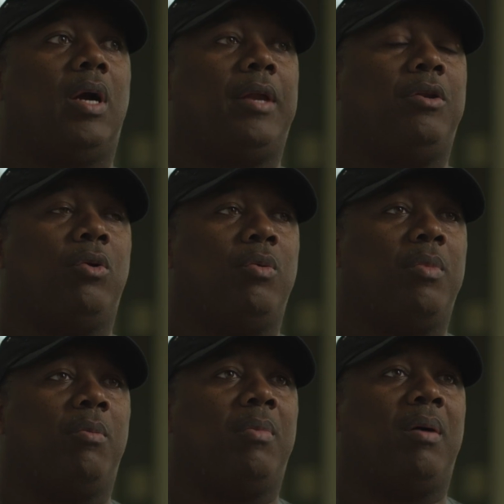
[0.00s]
I do
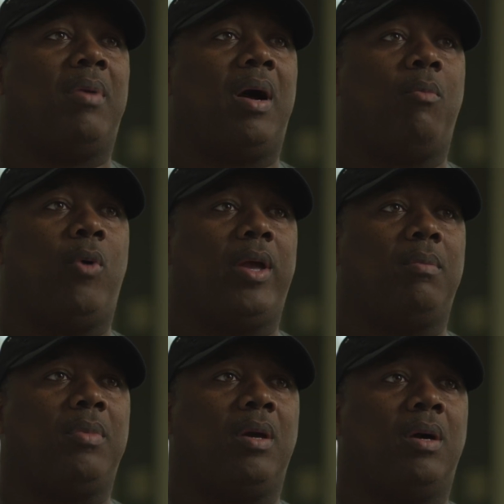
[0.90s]
remember my mom
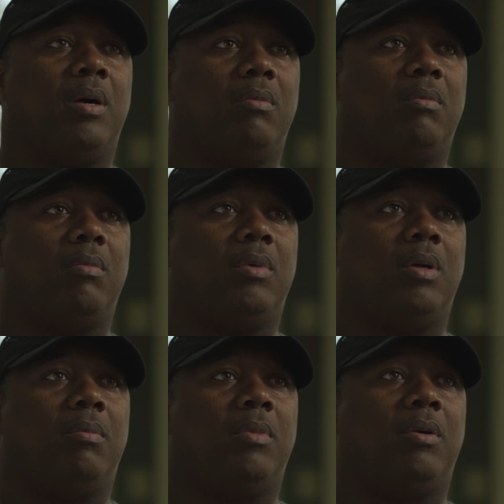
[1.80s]
waking me up
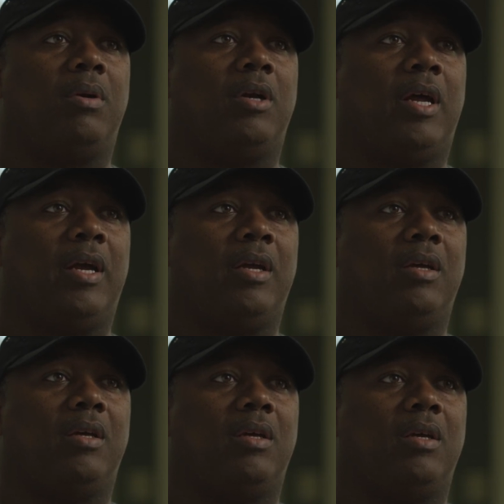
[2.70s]
in the middle of the
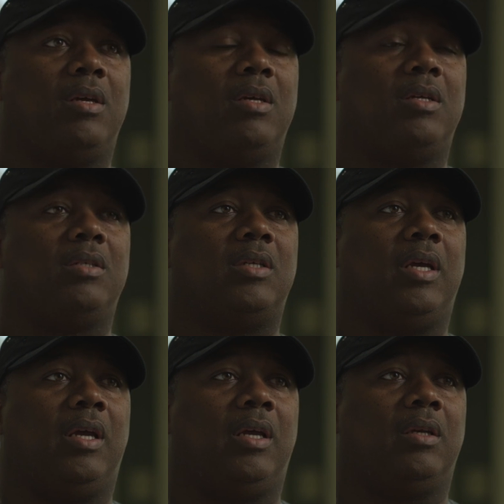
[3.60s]
night
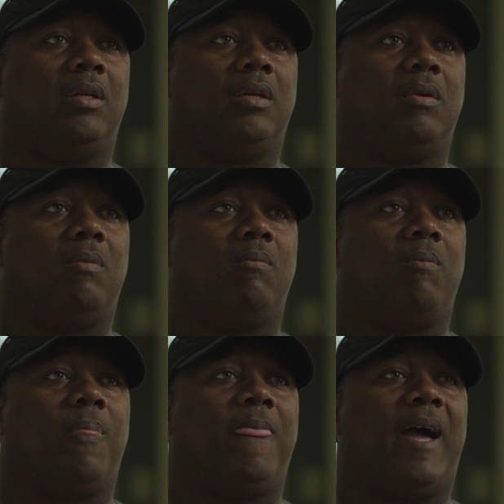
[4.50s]
saying,
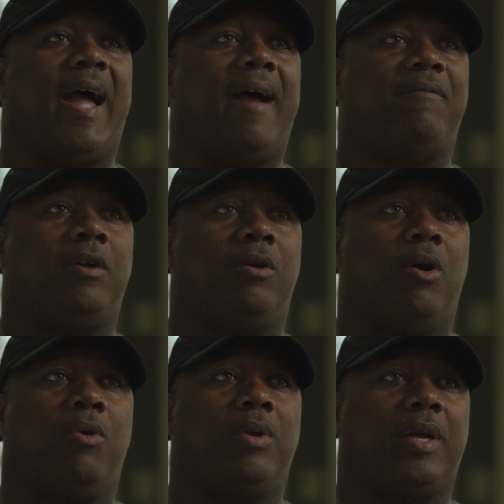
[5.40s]
I have to go to
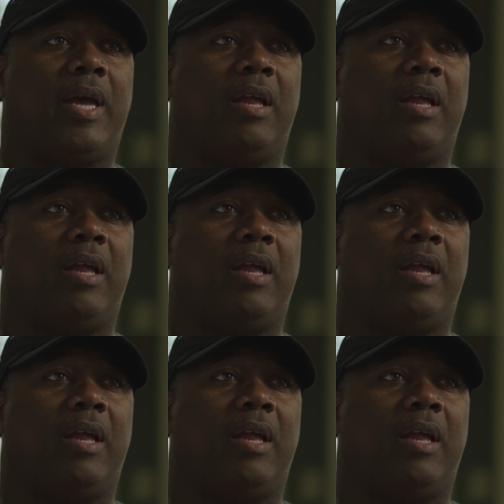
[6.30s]
Oakland,